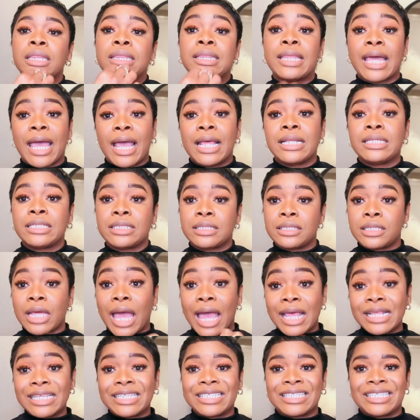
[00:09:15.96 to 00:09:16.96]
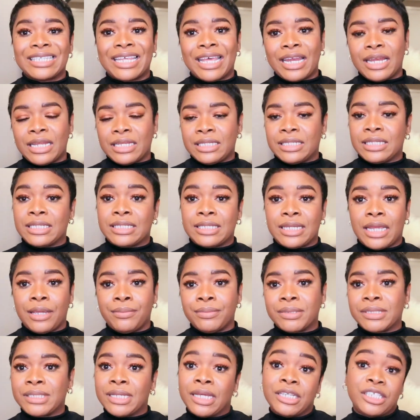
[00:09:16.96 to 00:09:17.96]
That set is the
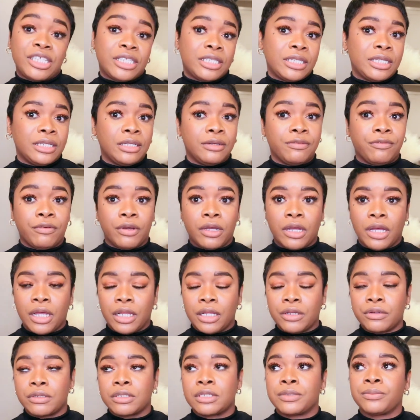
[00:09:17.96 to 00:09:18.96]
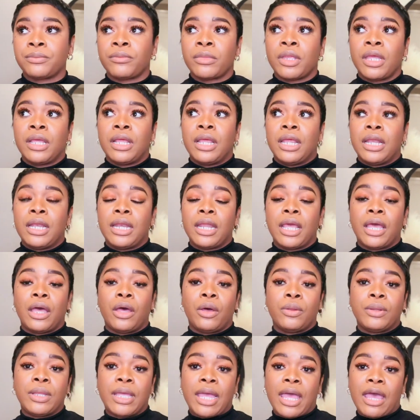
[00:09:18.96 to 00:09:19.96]
same set, just in different colors.
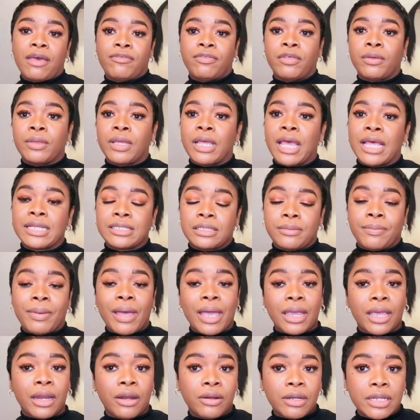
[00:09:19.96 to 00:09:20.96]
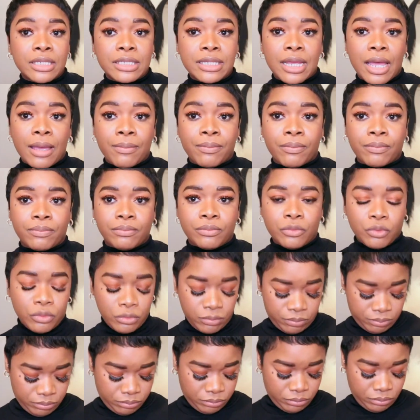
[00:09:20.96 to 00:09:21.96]
Now, they have the pocket on the top.
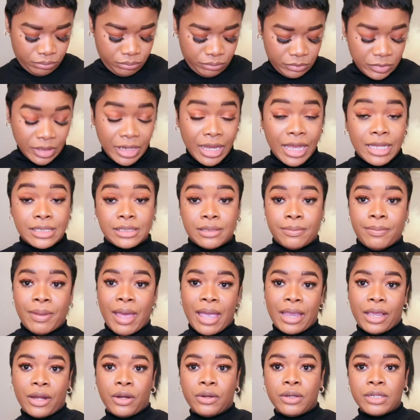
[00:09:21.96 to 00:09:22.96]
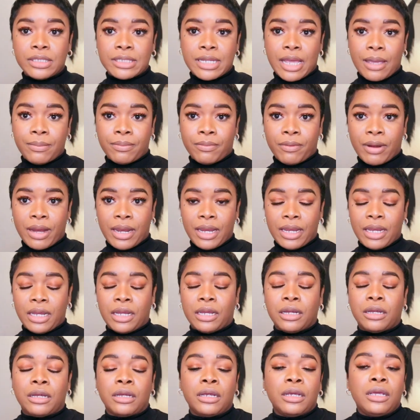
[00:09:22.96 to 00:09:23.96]
It has the pocket on the top right
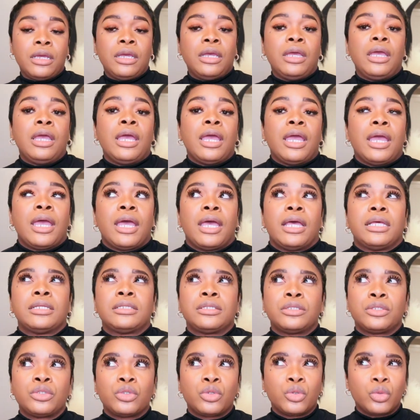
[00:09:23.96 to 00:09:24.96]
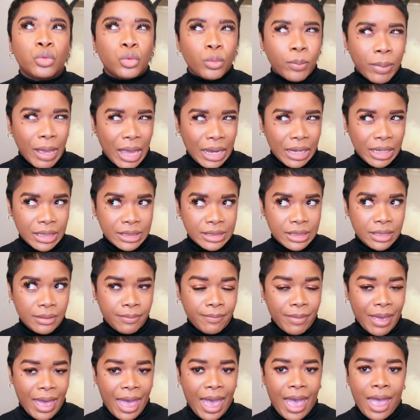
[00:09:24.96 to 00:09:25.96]
here. Has two pockets in the
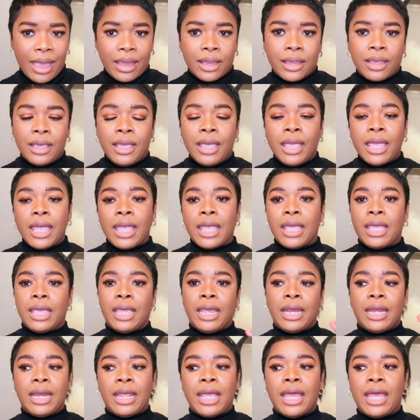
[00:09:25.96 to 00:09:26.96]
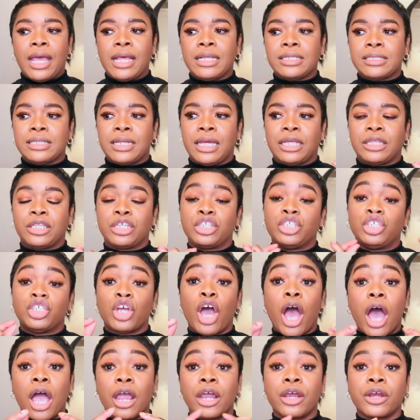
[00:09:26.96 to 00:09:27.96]
back, and it has like the
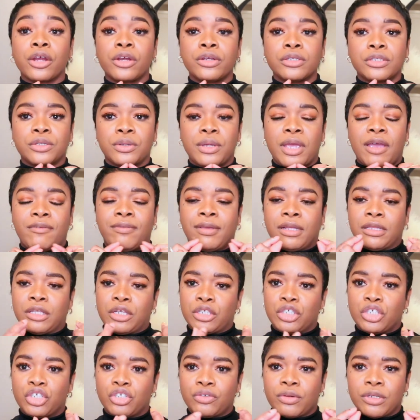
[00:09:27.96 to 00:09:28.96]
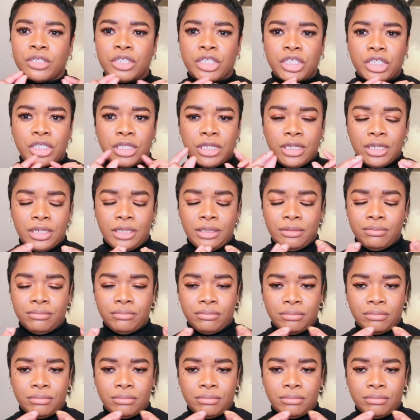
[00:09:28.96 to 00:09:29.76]
joggers, so you have like the scrunchy